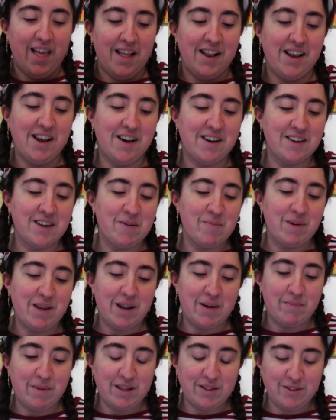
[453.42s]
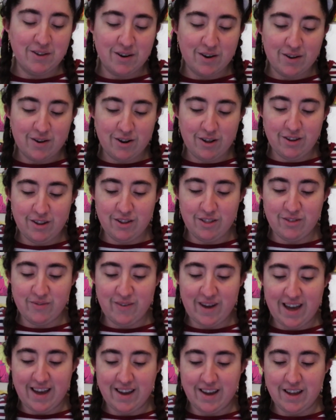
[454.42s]
Loki made a mental note of this
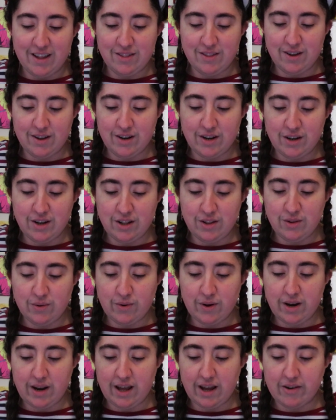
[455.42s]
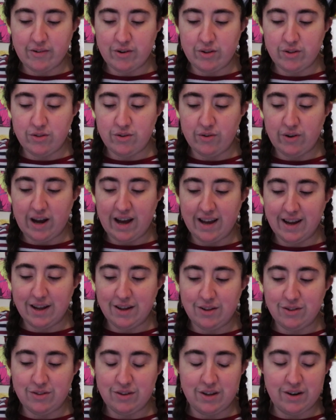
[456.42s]
fact, and turning into an aqueous
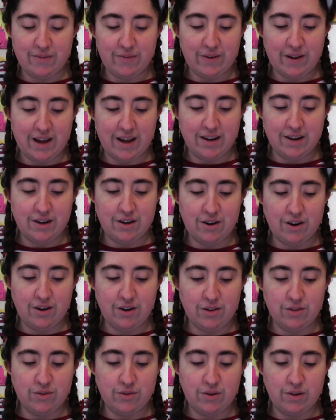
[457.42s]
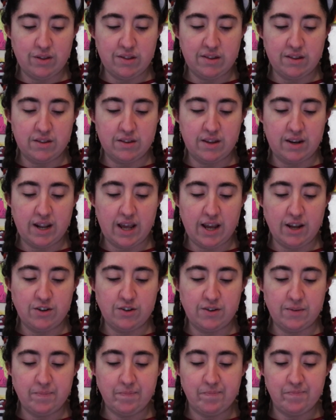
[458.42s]
dragon, he started flying in earnest to his
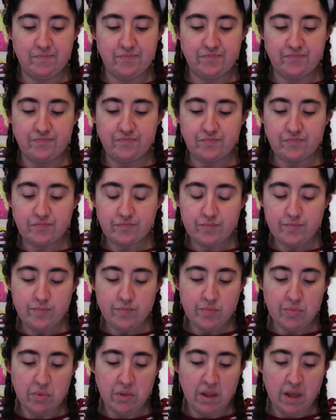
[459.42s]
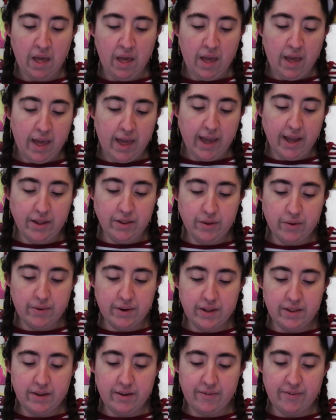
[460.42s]
destination. And
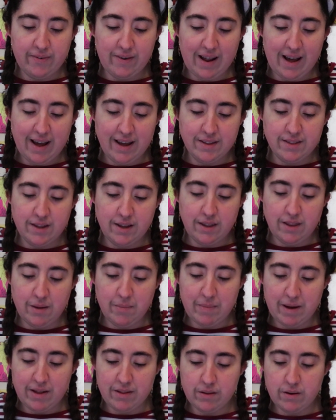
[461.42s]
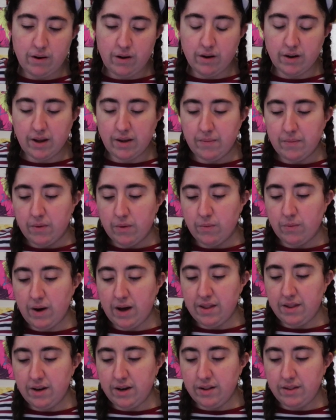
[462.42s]
during their flight, Didymus asked Loki,
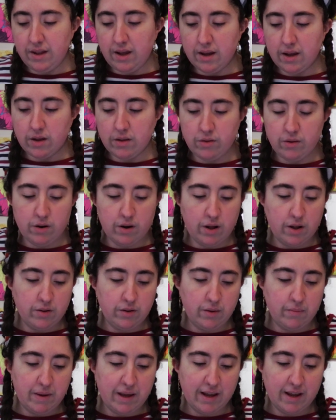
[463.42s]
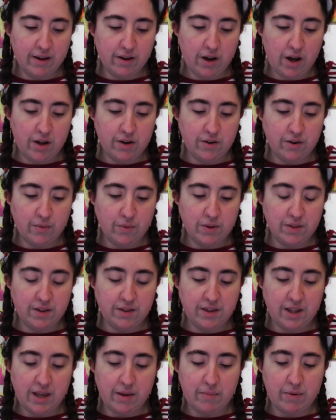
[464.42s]
why did it take you so long to make a contract with
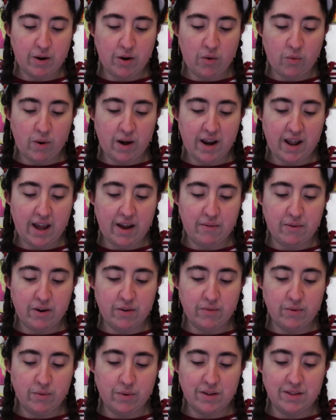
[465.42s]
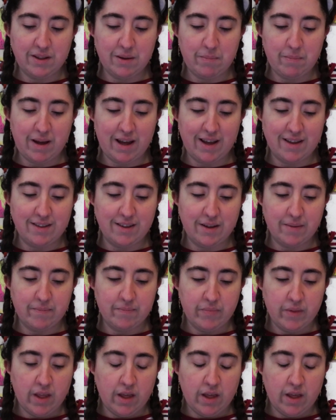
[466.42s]
a demon or whatever if you wanted magic?